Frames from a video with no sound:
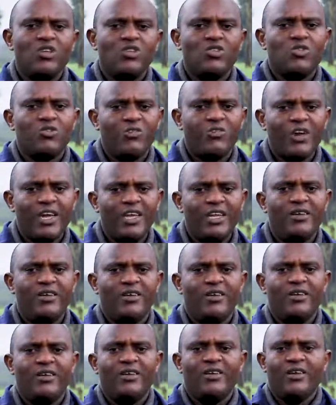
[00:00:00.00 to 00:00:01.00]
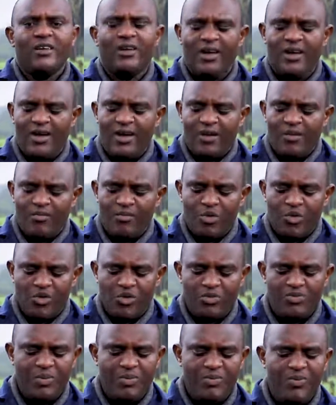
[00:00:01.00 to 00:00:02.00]
So you find
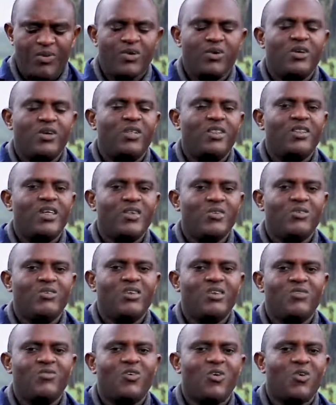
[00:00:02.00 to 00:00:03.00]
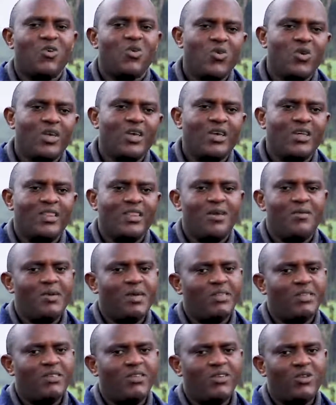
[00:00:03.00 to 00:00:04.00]
most people, they use it for cooking, they
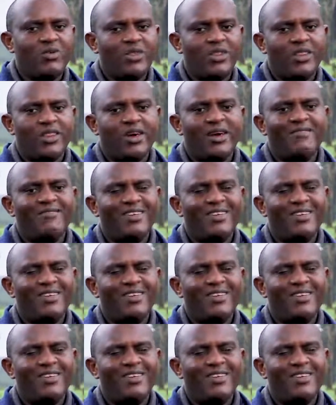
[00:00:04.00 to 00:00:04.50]
mix it with the